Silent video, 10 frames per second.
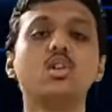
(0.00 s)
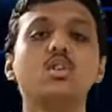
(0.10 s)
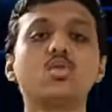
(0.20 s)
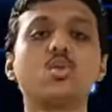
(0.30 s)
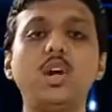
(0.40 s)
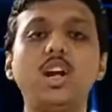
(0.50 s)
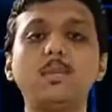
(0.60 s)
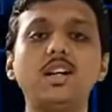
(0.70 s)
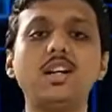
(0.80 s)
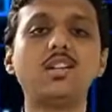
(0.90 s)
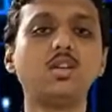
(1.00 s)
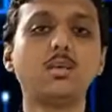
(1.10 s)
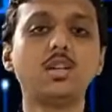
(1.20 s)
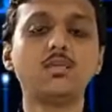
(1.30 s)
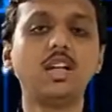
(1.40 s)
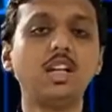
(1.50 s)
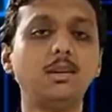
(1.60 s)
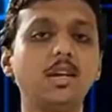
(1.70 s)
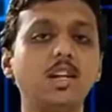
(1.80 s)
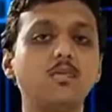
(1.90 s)
So 8 minus 0 plus 1, it
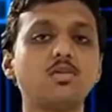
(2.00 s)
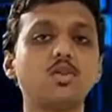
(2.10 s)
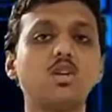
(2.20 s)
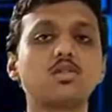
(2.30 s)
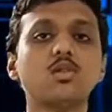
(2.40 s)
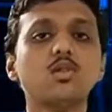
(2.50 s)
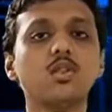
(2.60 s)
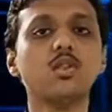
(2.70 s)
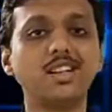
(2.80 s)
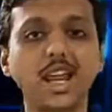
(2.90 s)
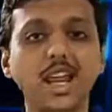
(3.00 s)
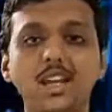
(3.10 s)
becomes also 9.